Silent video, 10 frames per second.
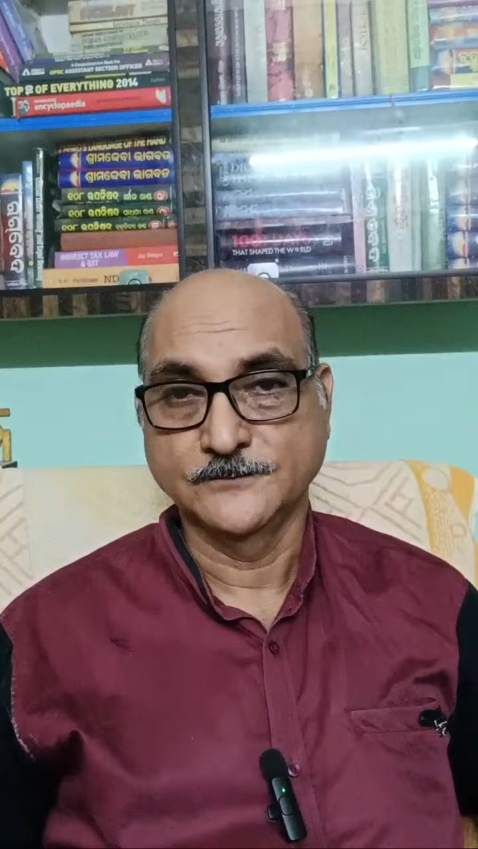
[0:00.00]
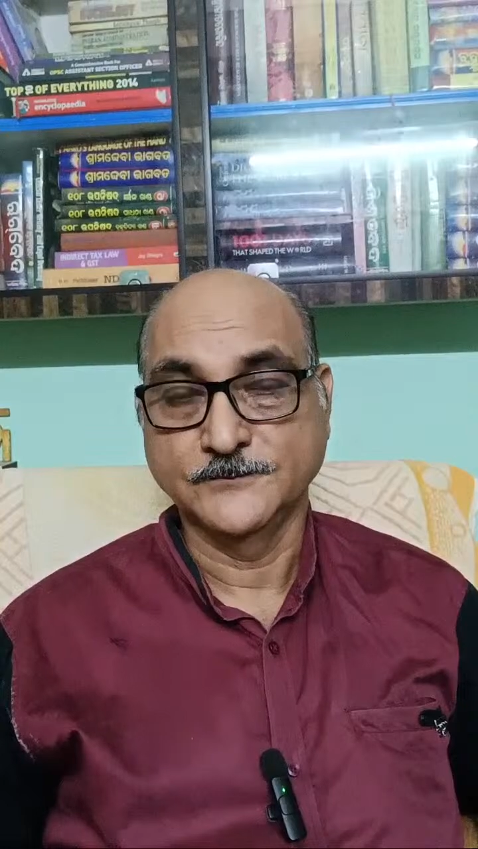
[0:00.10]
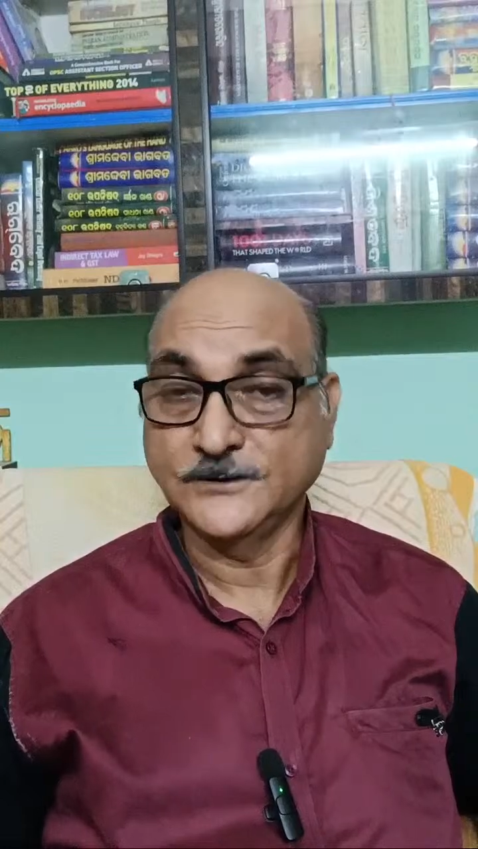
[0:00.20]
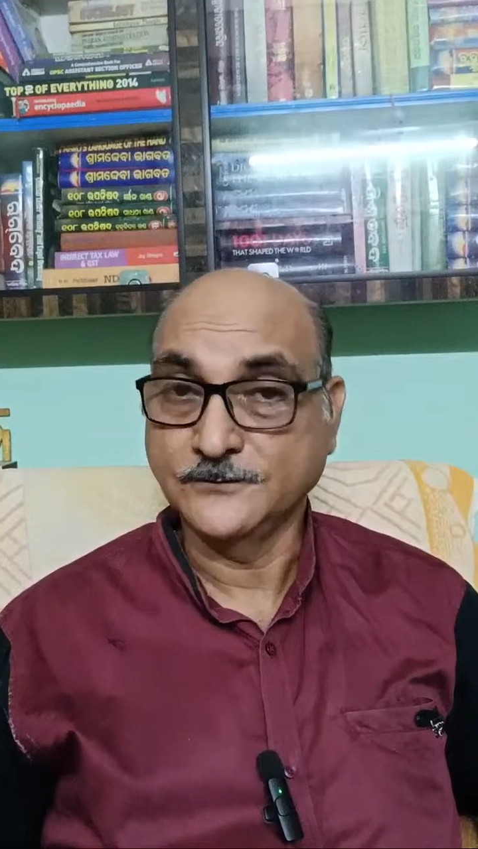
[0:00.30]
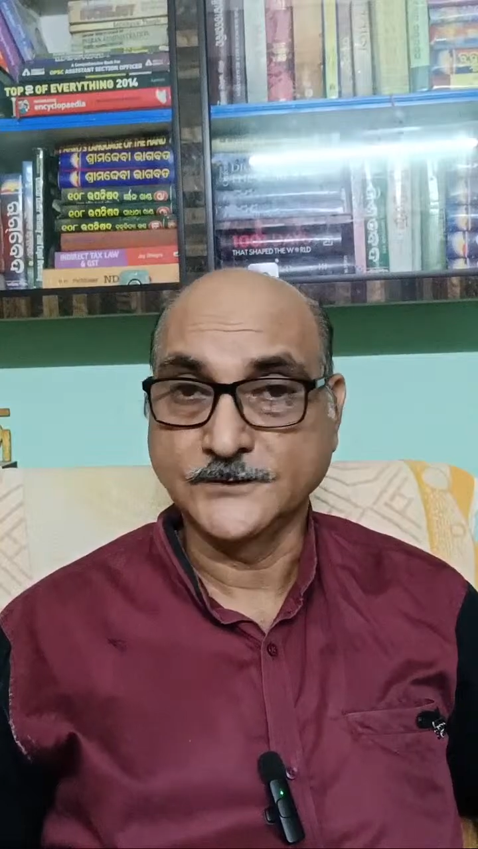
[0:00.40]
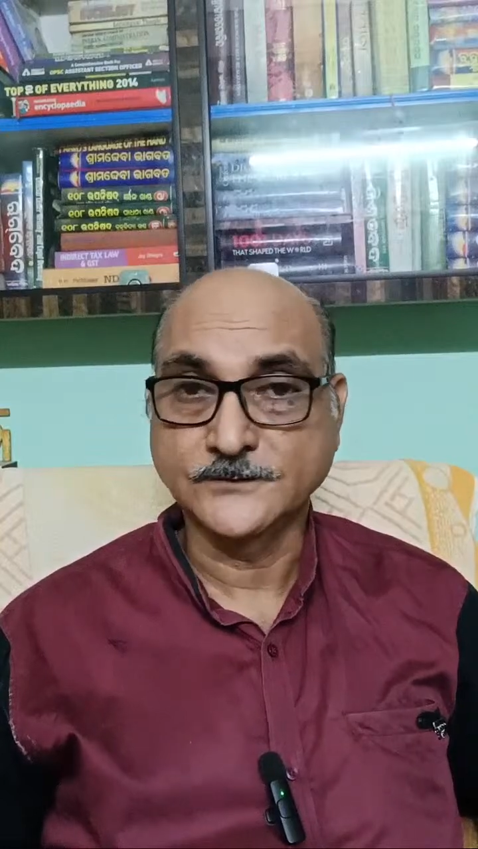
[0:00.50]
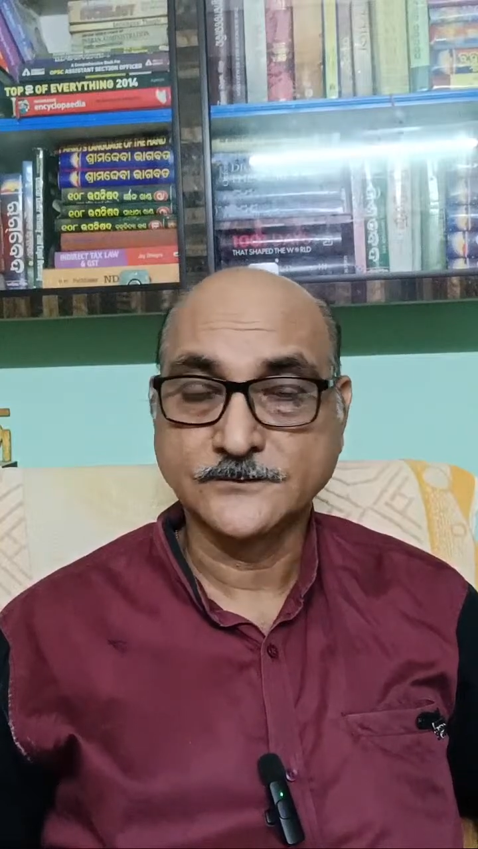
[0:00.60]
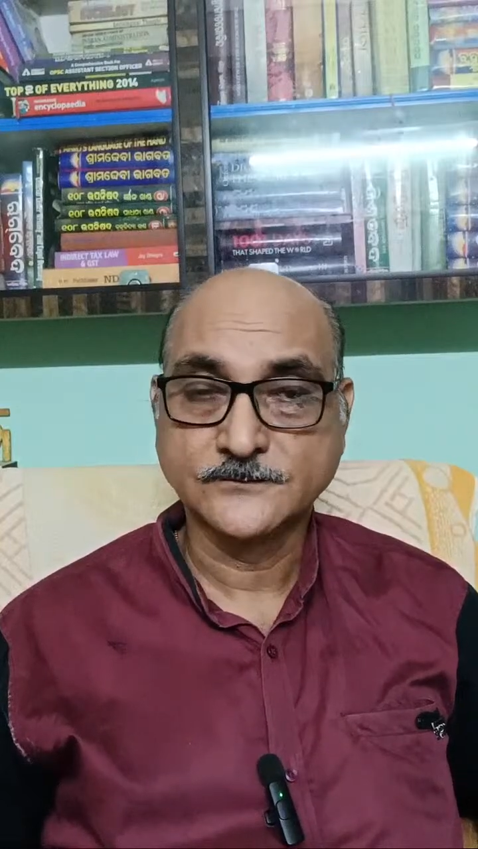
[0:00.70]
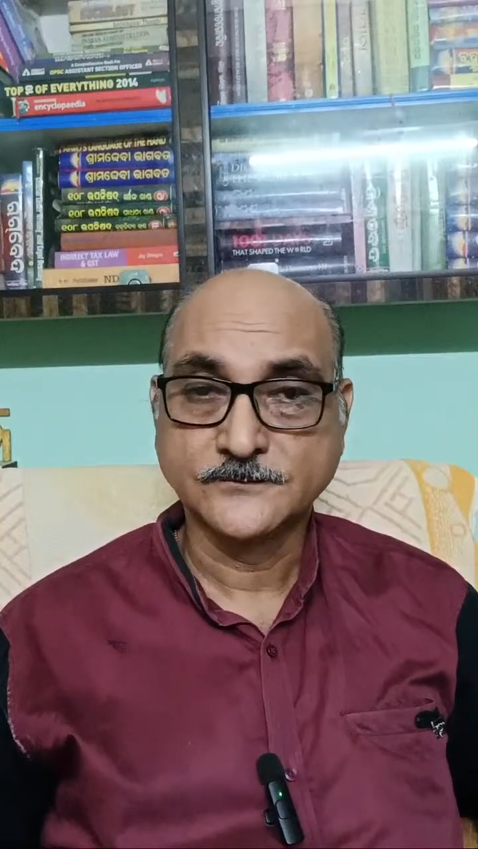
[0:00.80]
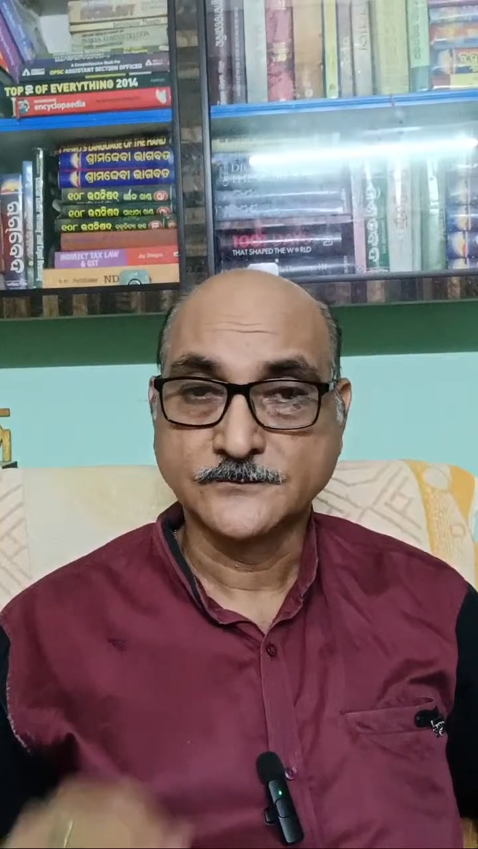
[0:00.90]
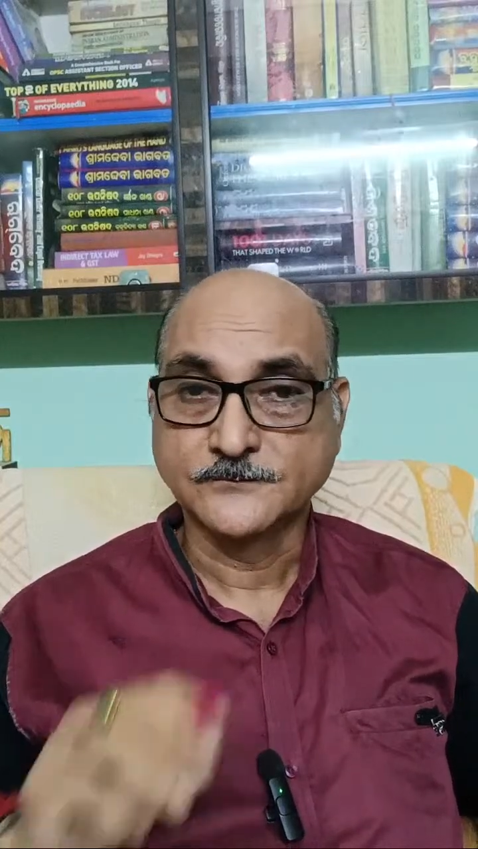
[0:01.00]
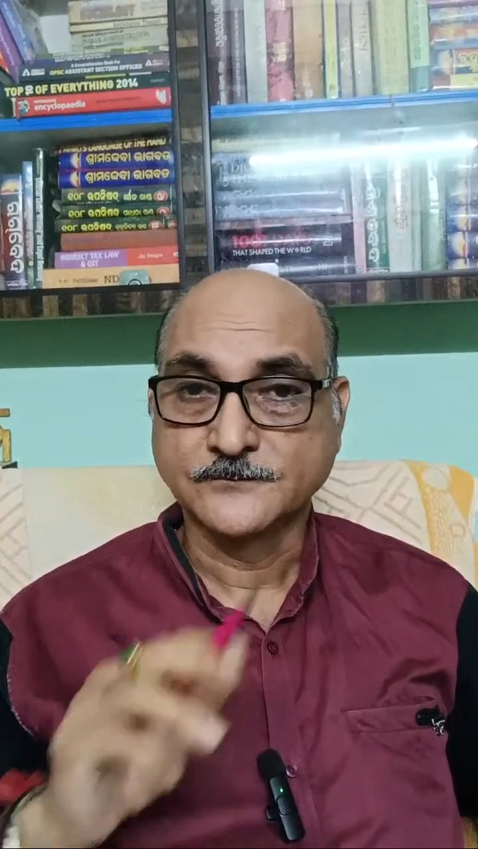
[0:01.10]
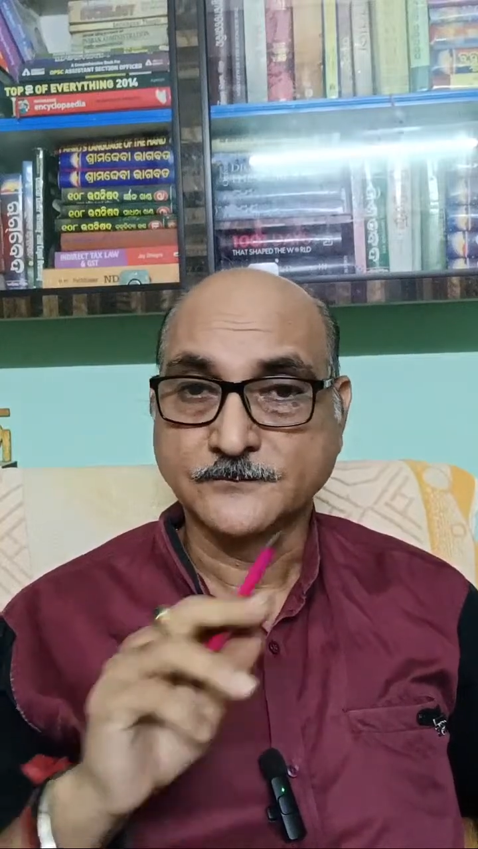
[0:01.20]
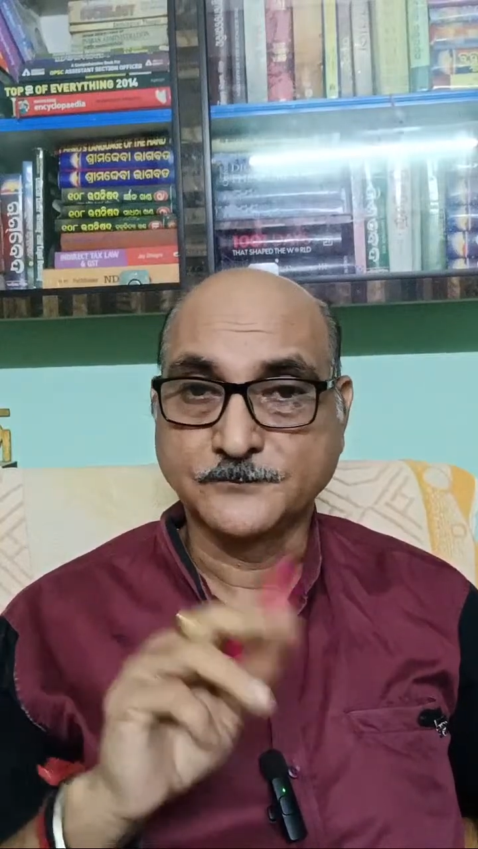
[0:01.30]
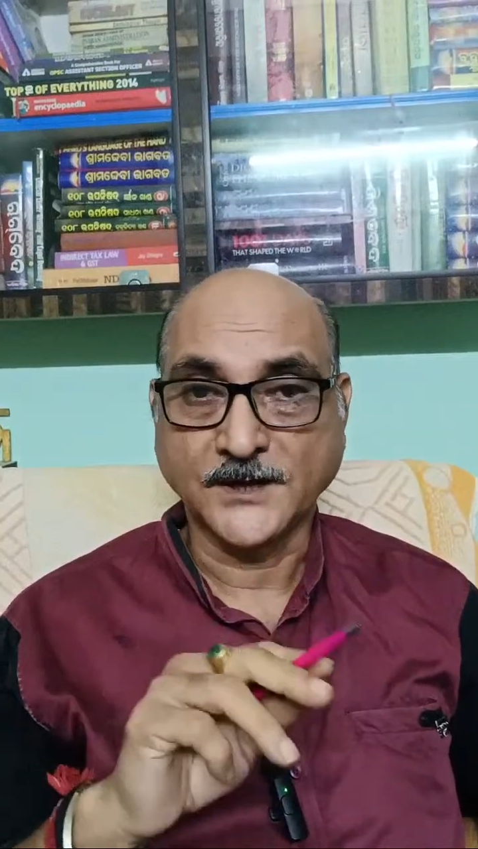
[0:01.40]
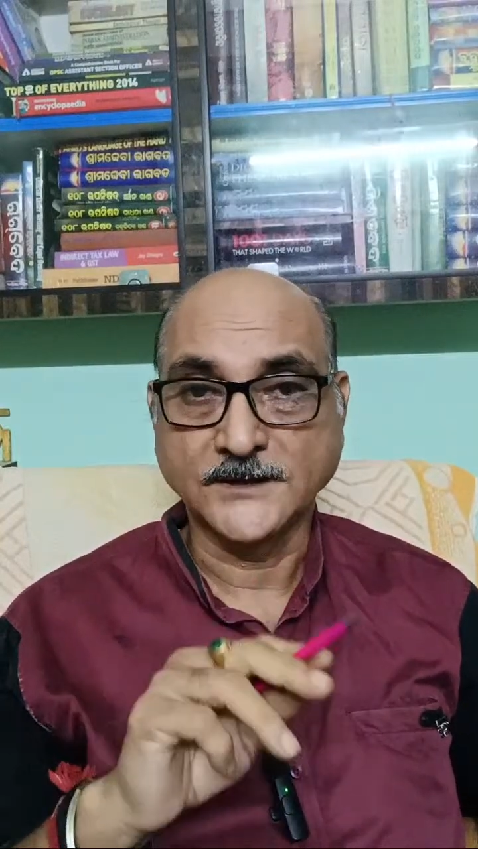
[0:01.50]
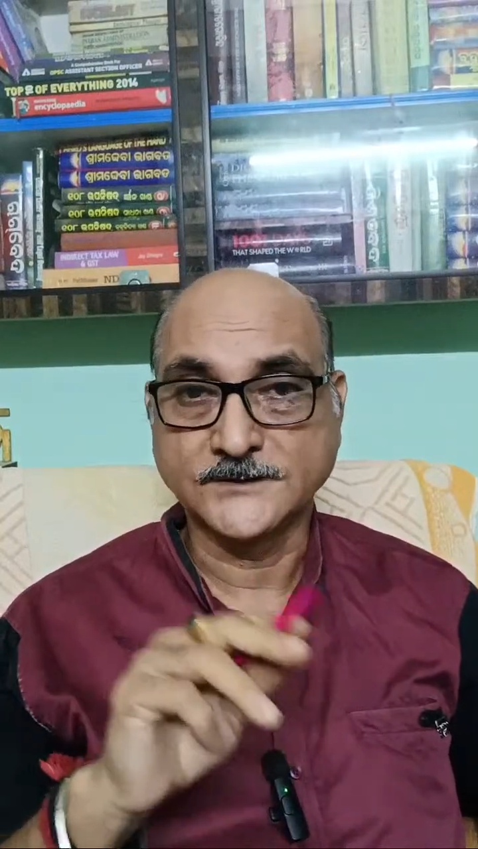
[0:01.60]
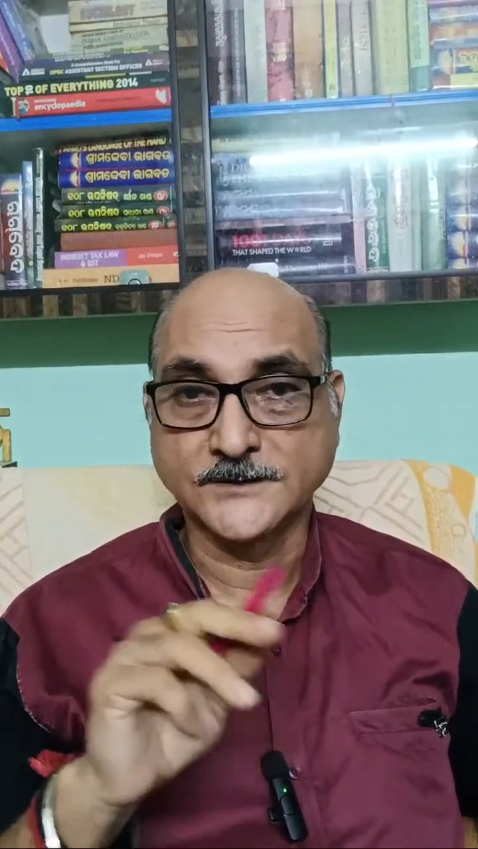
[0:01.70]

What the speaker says: between price